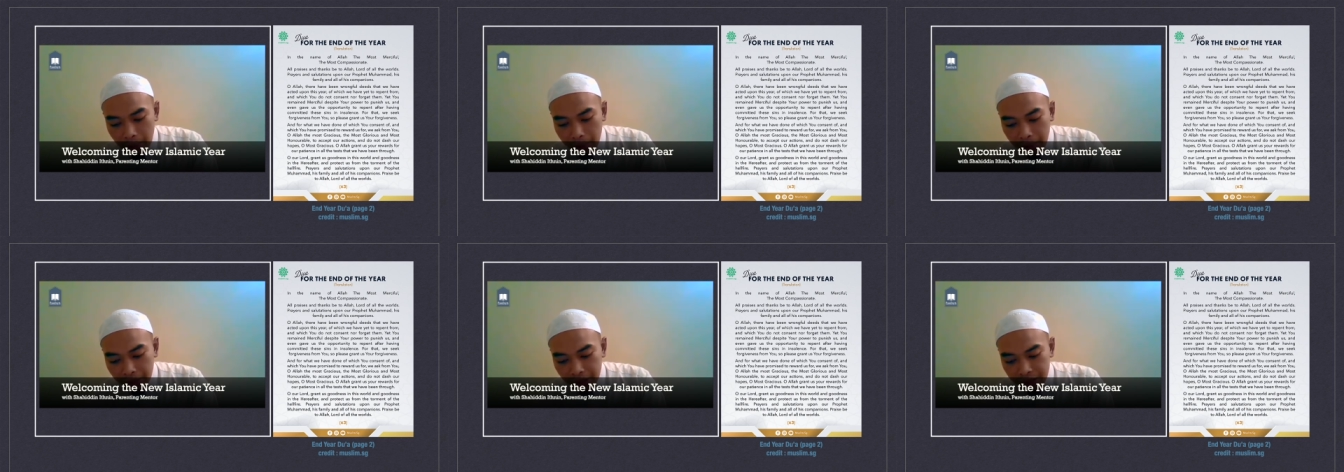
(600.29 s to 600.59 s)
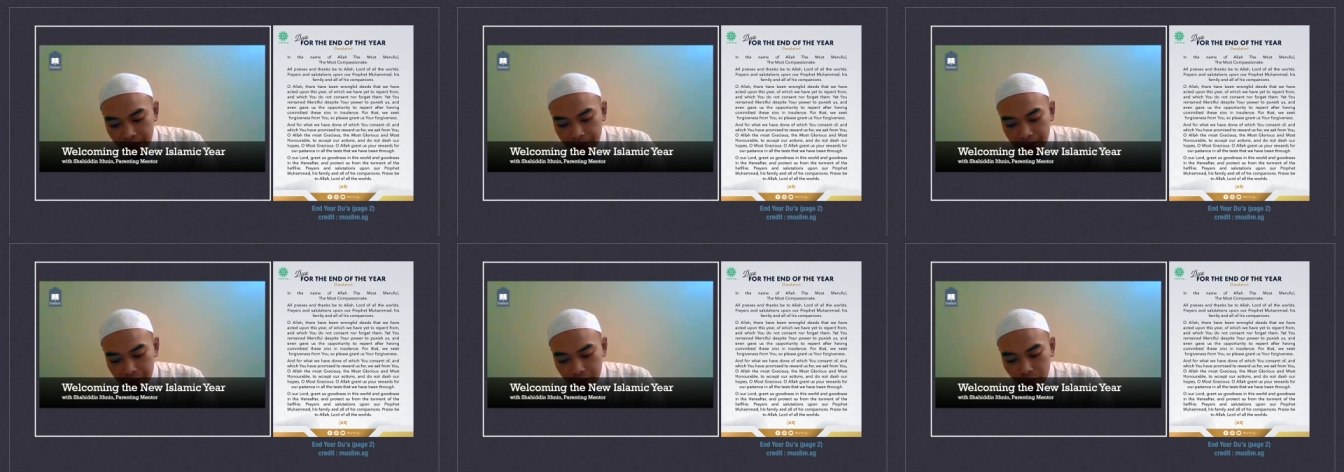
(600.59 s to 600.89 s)

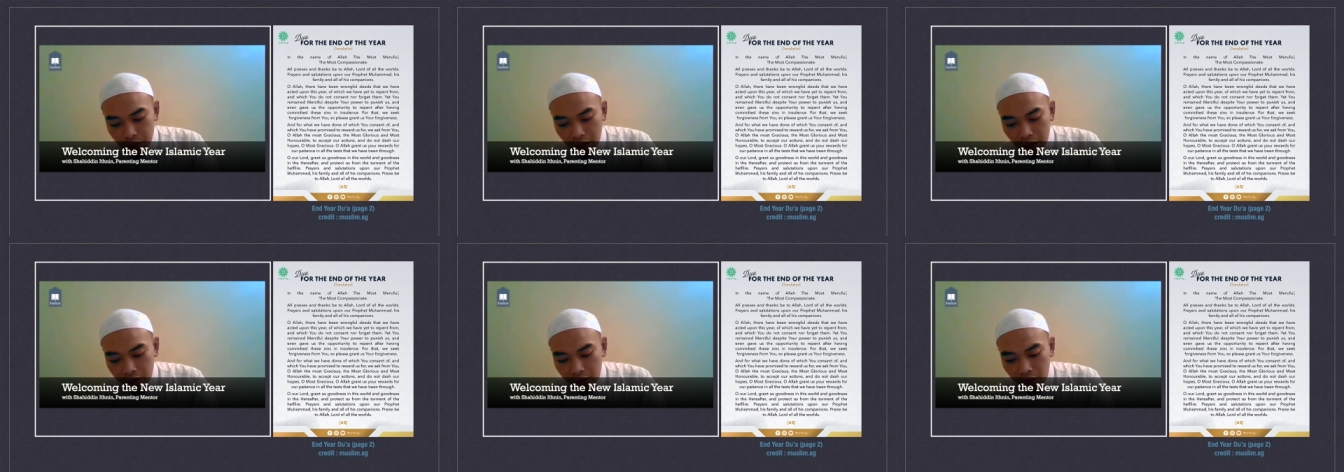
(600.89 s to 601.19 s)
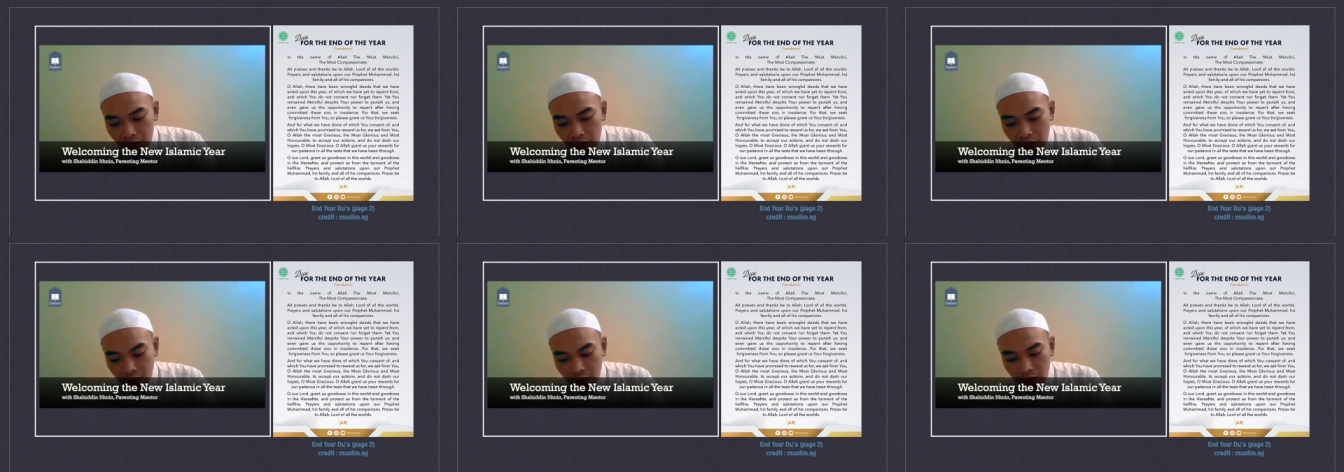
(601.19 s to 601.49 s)
Praise be to
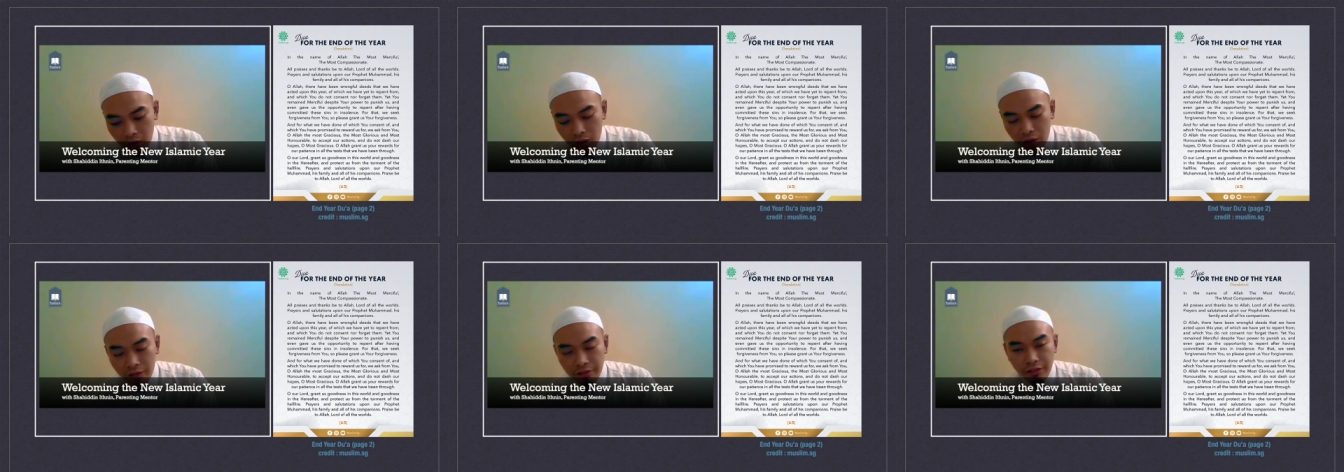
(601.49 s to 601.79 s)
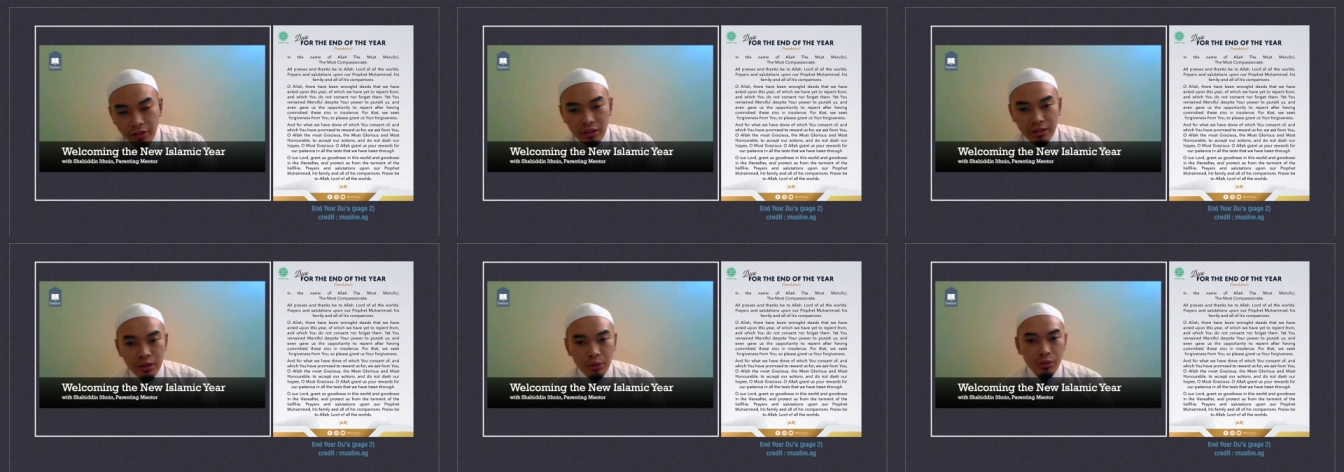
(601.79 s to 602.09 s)
Allah, Lord of
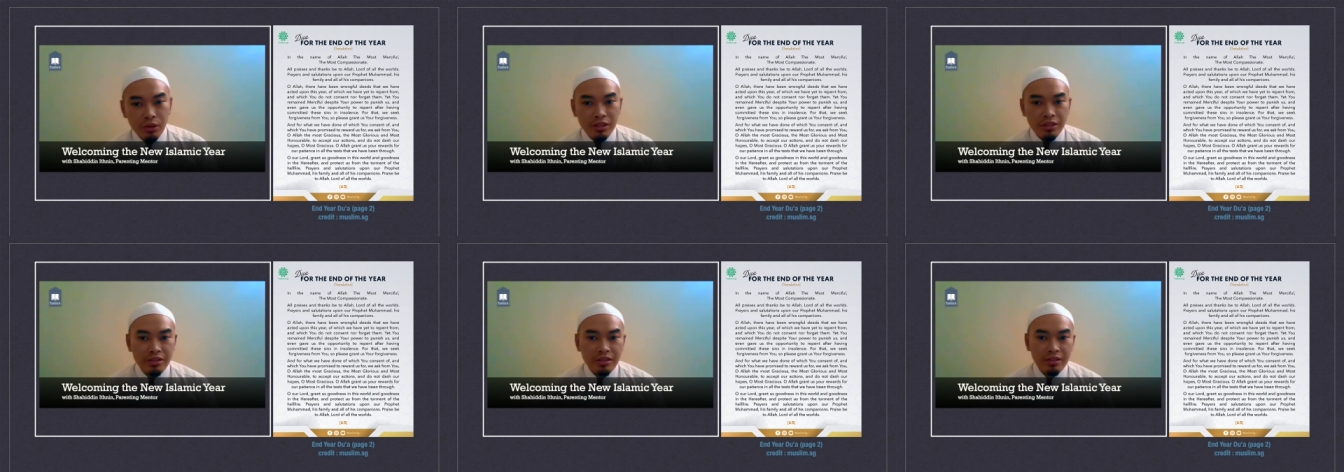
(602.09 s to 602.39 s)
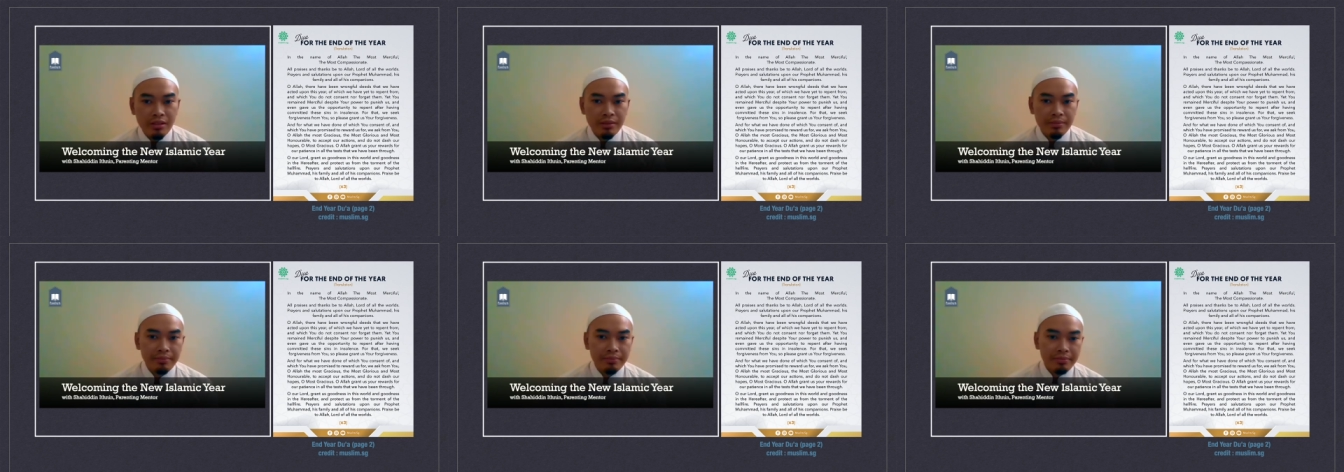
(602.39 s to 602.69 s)
all the
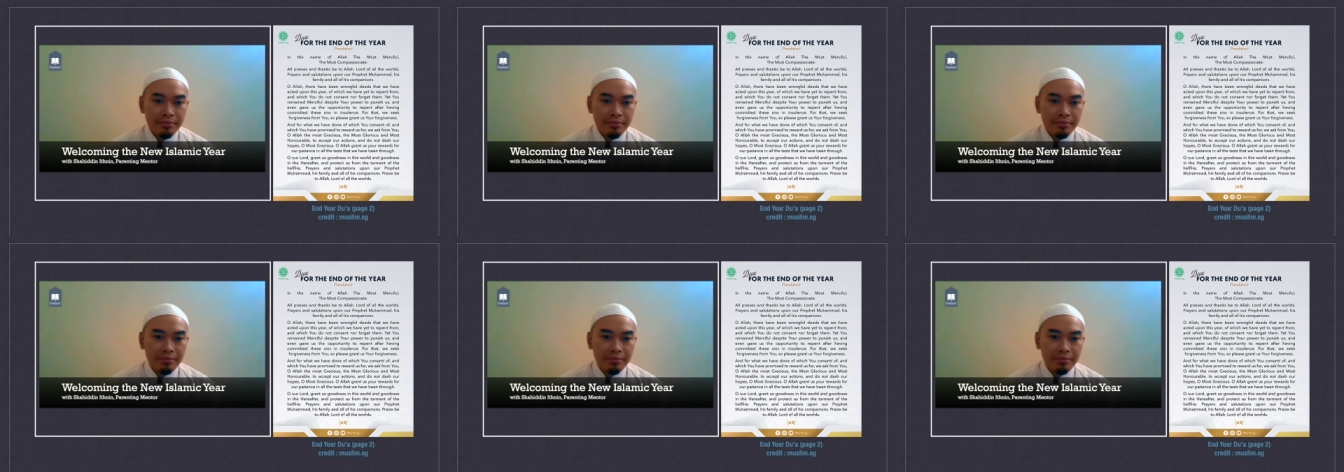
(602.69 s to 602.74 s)
worlds.